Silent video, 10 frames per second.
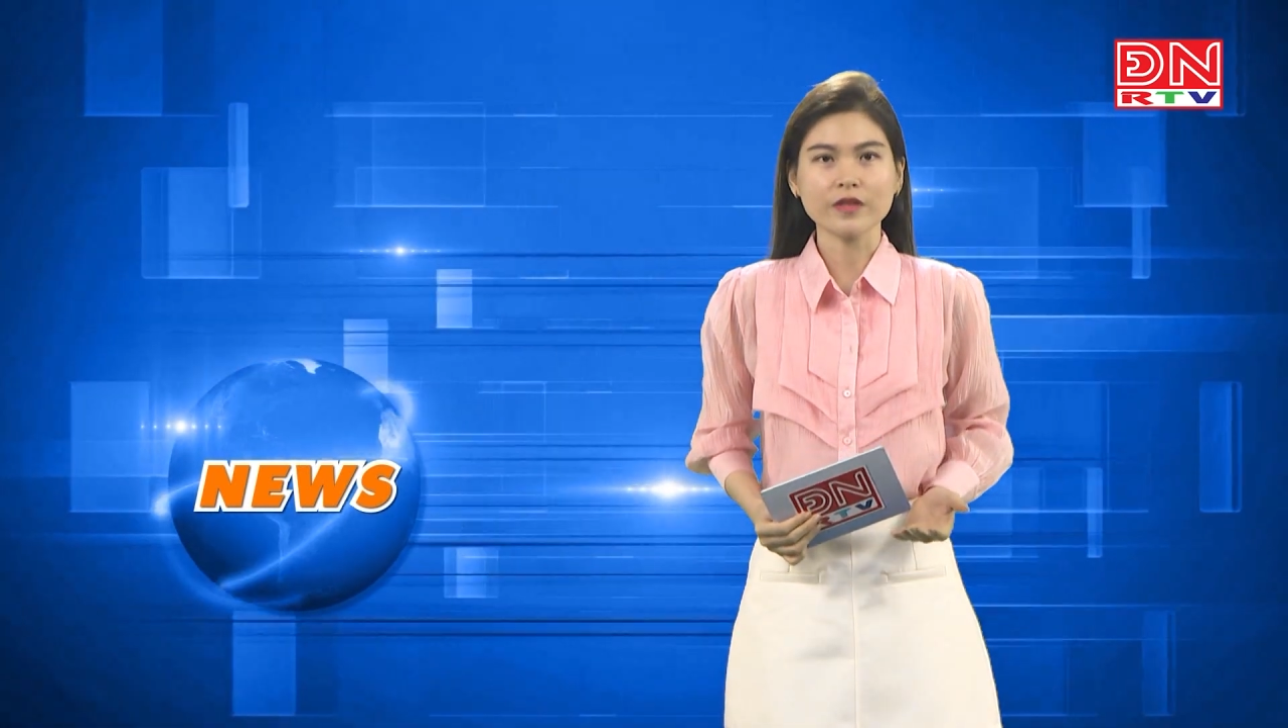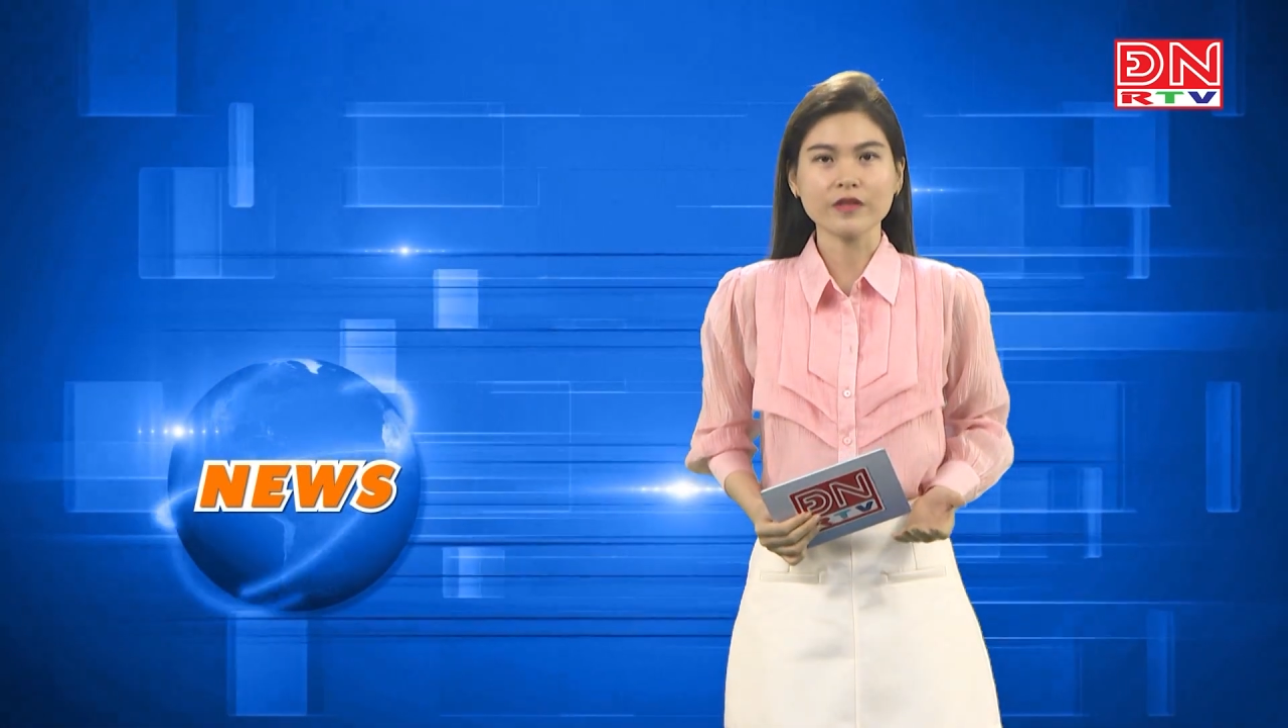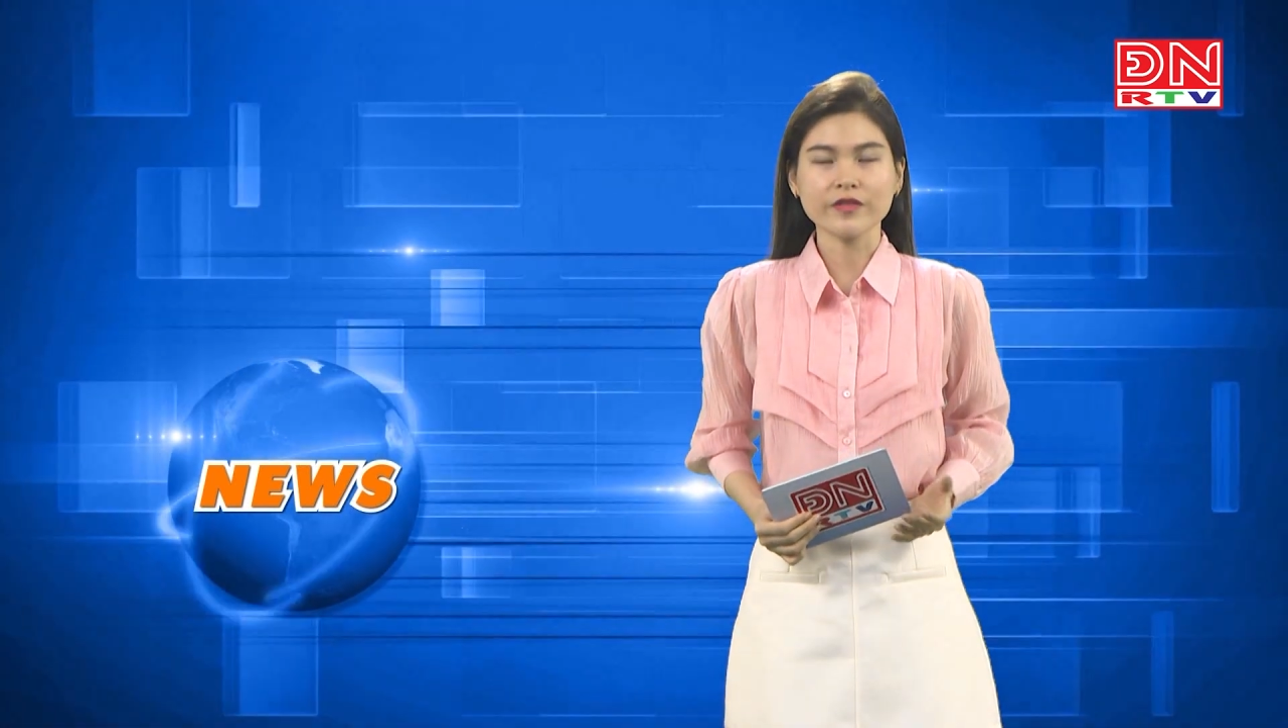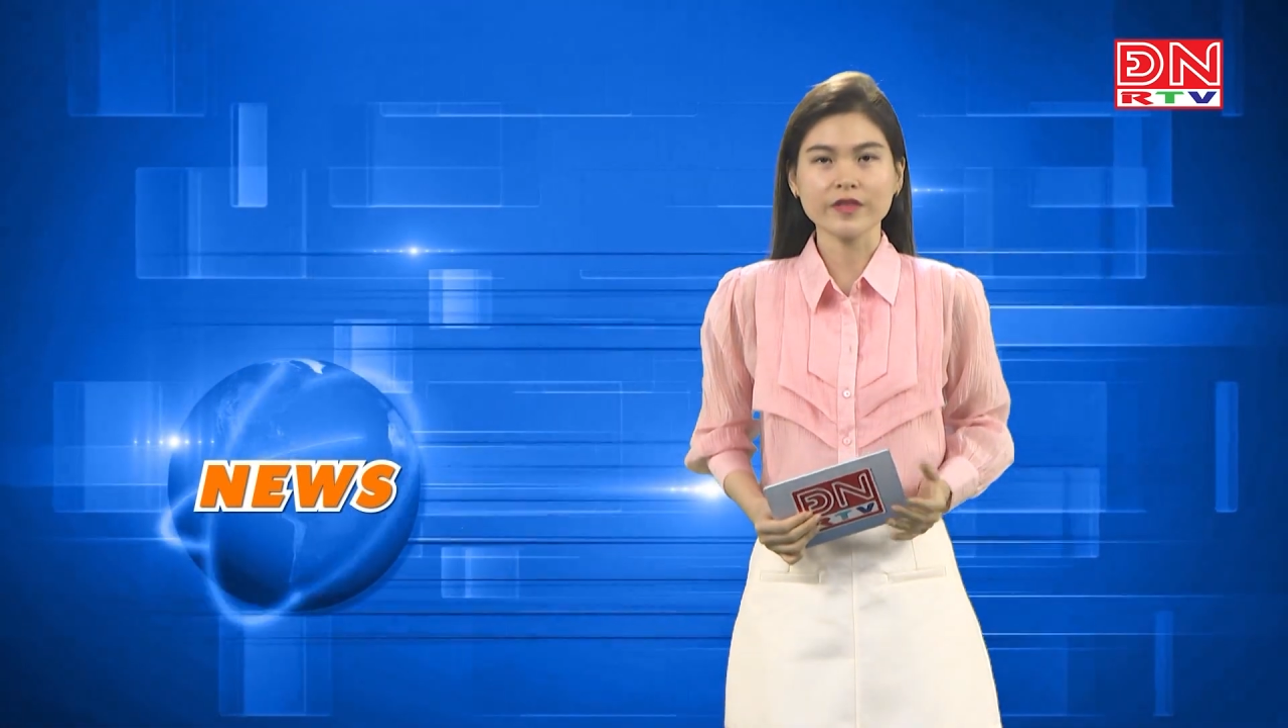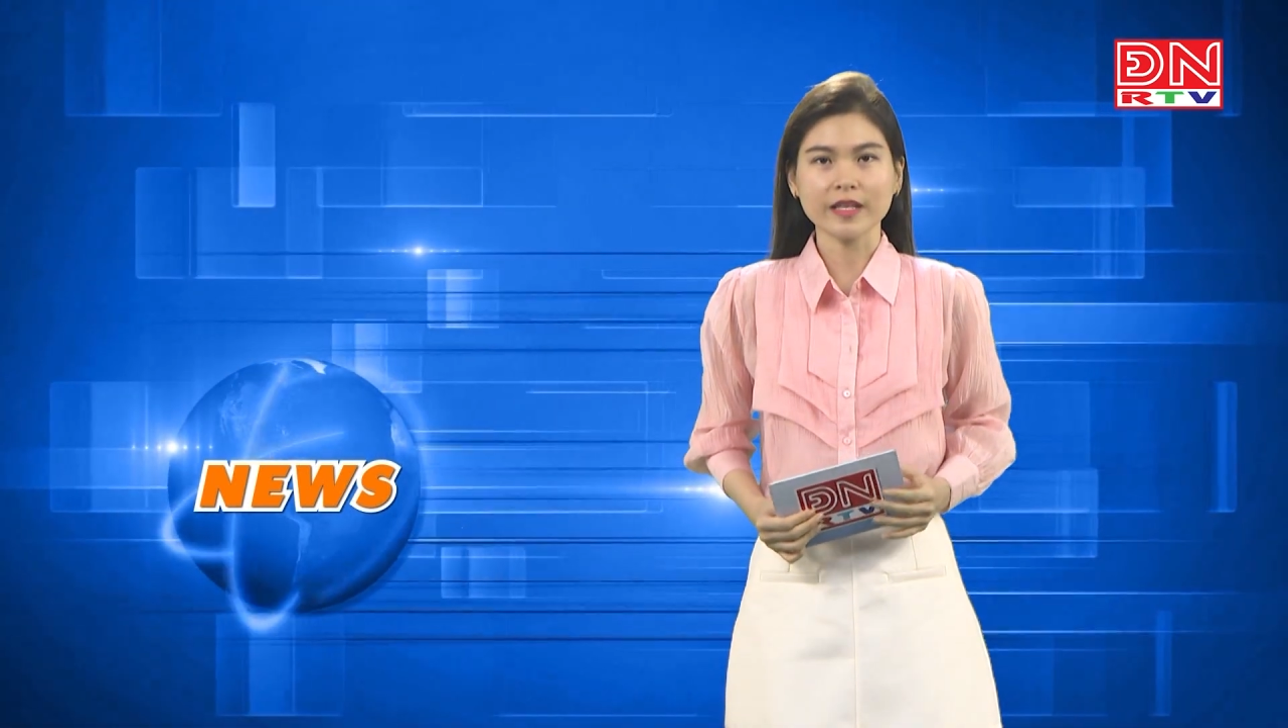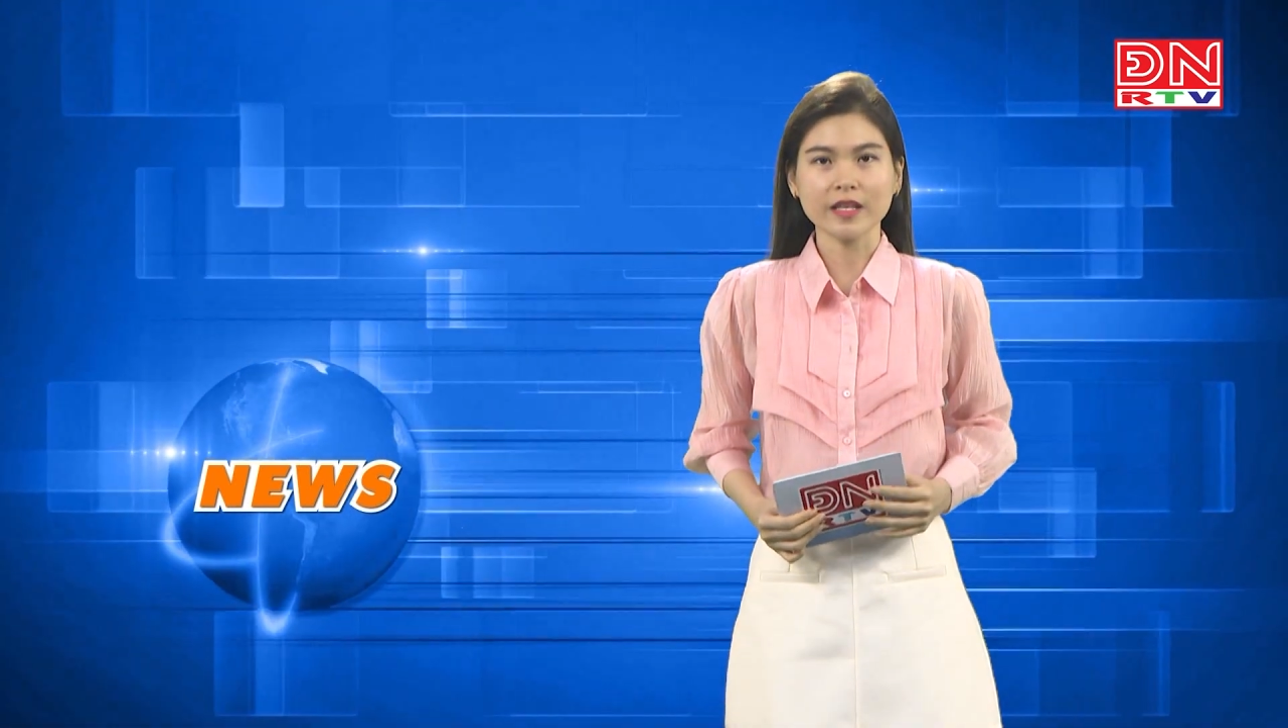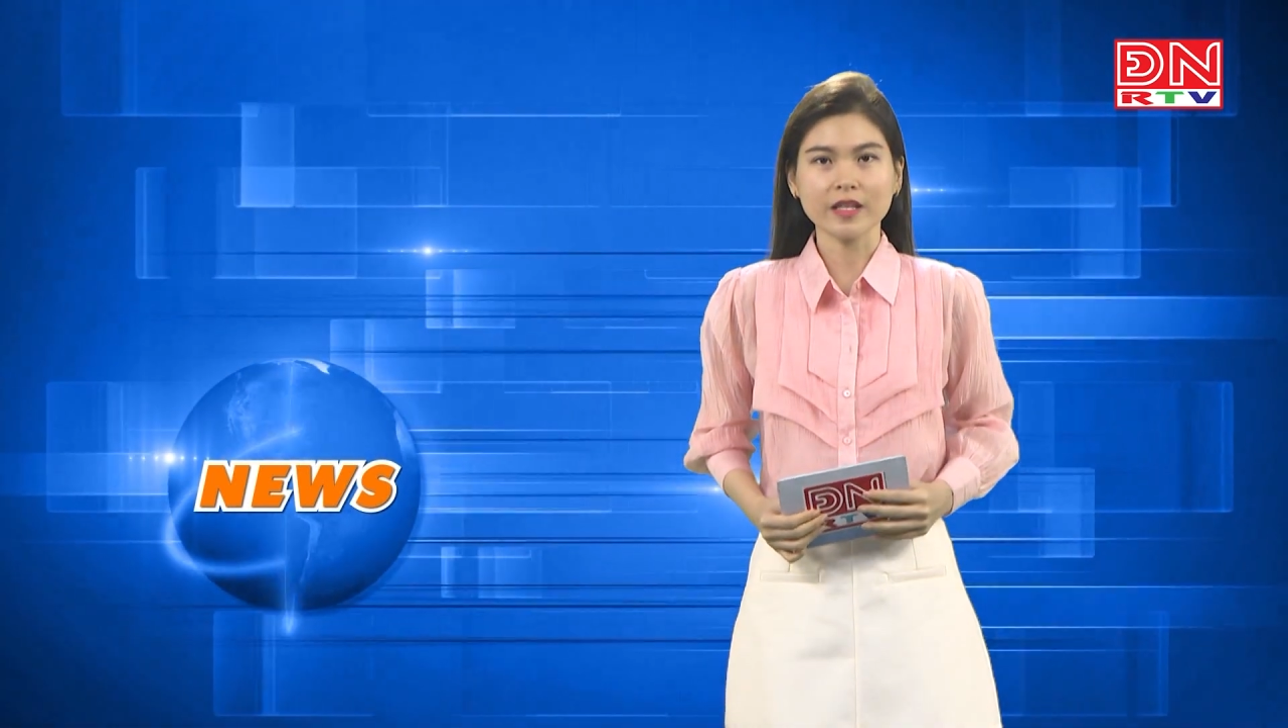the Study